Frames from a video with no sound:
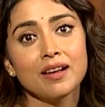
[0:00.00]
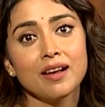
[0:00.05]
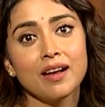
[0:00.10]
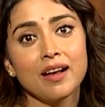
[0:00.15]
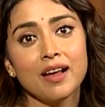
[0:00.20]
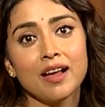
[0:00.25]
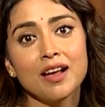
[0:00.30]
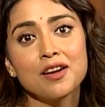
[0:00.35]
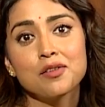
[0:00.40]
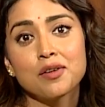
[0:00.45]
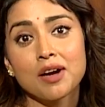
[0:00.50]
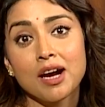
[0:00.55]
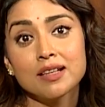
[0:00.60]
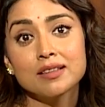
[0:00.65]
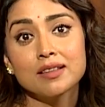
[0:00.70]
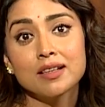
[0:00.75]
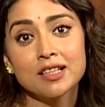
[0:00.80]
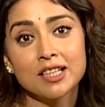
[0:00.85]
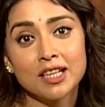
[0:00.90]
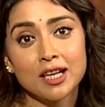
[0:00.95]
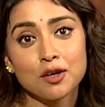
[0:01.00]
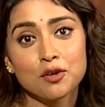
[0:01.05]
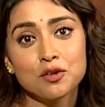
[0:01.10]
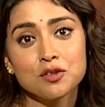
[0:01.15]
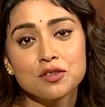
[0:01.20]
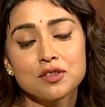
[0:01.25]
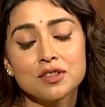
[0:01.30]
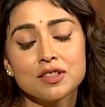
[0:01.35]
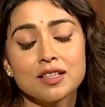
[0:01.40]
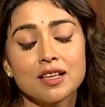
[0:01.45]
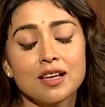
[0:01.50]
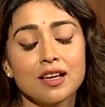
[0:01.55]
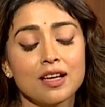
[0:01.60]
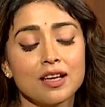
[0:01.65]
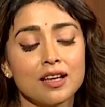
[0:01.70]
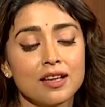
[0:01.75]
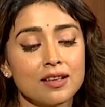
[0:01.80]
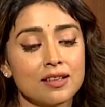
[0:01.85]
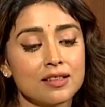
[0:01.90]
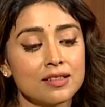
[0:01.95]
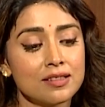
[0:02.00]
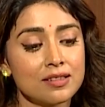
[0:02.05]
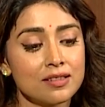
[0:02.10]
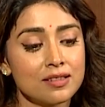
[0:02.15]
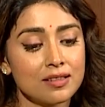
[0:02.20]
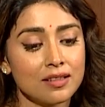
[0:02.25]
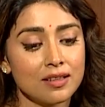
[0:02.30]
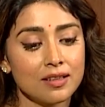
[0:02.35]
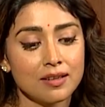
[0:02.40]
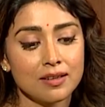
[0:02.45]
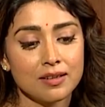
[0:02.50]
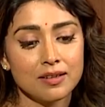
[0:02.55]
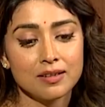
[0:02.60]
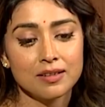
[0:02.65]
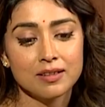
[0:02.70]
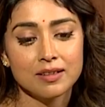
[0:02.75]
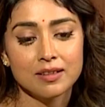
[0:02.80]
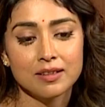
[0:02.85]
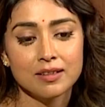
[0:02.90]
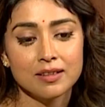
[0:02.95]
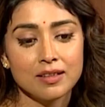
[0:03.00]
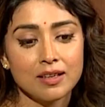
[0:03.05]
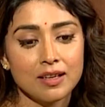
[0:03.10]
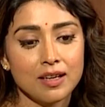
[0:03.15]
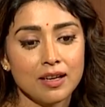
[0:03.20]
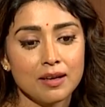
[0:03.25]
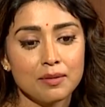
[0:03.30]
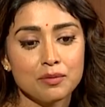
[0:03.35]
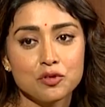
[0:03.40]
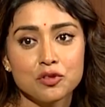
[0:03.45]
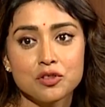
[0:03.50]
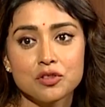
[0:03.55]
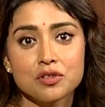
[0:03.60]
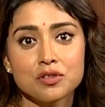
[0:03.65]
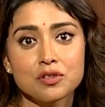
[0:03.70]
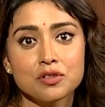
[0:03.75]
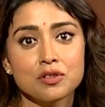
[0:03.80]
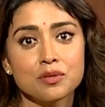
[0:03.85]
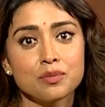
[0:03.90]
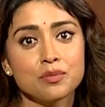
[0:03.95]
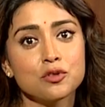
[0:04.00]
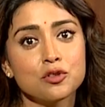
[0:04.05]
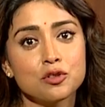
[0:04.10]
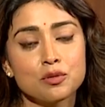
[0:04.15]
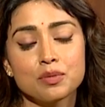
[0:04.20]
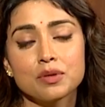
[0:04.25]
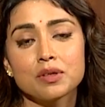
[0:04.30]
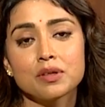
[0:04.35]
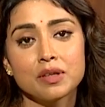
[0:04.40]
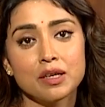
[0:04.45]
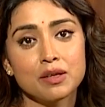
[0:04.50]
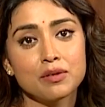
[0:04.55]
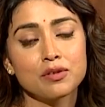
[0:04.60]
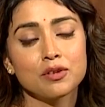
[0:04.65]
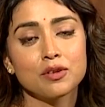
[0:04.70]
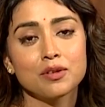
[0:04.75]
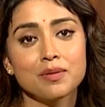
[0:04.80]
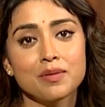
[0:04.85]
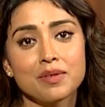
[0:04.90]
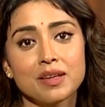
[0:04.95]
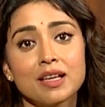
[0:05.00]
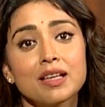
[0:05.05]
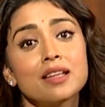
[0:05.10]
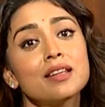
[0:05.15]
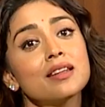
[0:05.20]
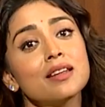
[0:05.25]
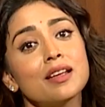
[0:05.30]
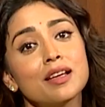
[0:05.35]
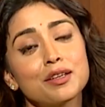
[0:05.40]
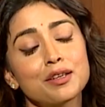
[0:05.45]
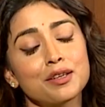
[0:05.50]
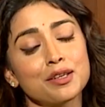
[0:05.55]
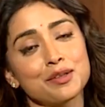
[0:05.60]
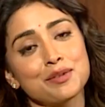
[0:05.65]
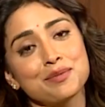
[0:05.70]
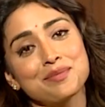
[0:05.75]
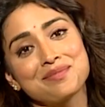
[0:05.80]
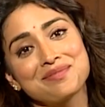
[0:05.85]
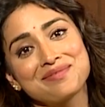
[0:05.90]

I have Radha now, and uh, I'm just super grateful. Thank you.